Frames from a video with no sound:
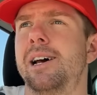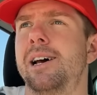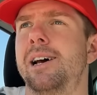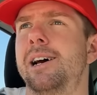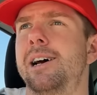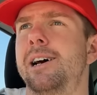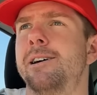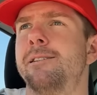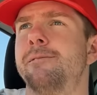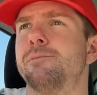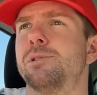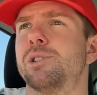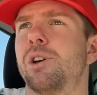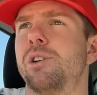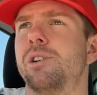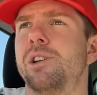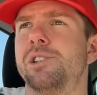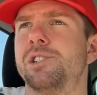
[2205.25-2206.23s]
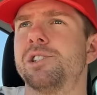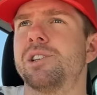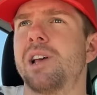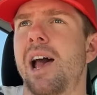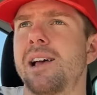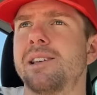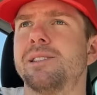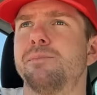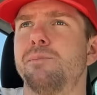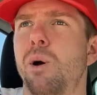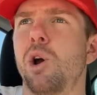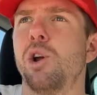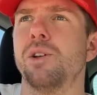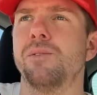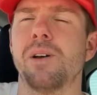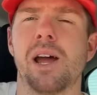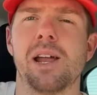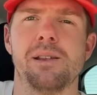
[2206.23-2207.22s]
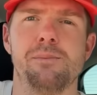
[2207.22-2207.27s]
Um, so it just has
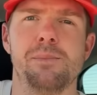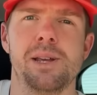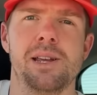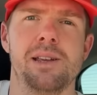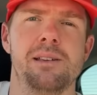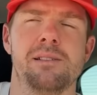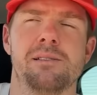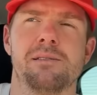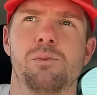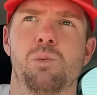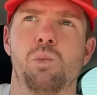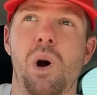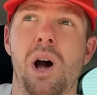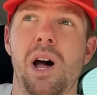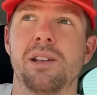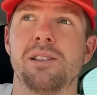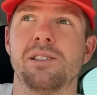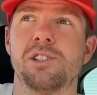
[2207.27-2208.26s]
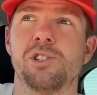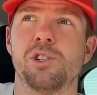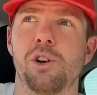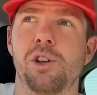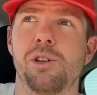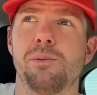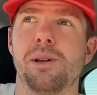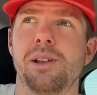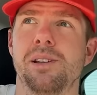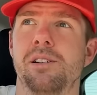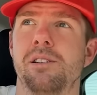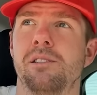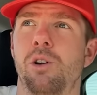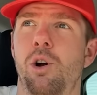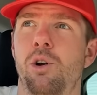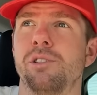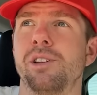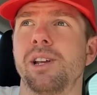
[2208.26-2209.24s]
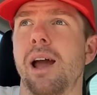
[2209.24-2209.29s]
motivated me, one, to document it
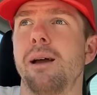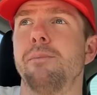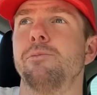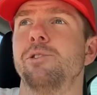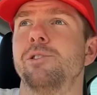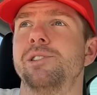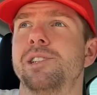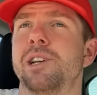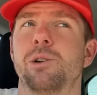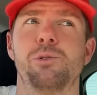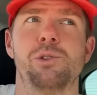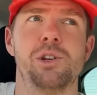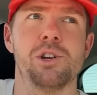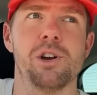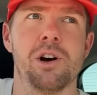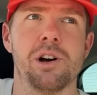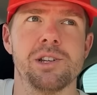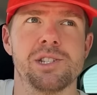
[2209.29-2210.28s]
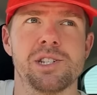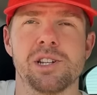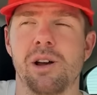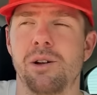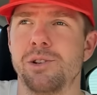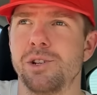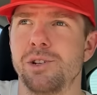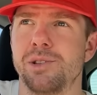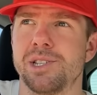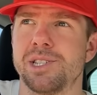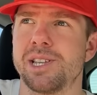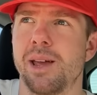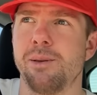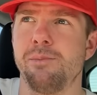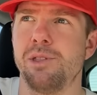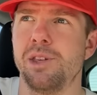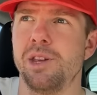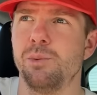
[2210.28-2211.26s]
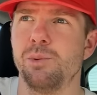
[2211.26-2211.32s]
on camera and tell you guys to go and do the
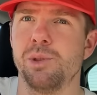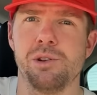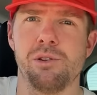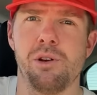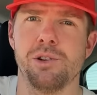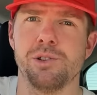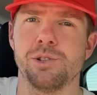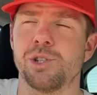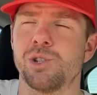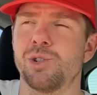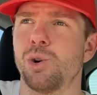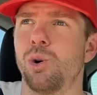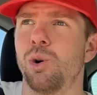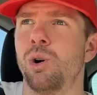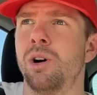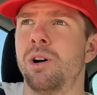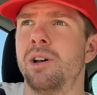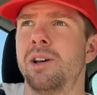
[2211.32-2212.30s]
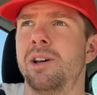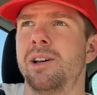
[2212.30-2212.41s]
same thing with your own store.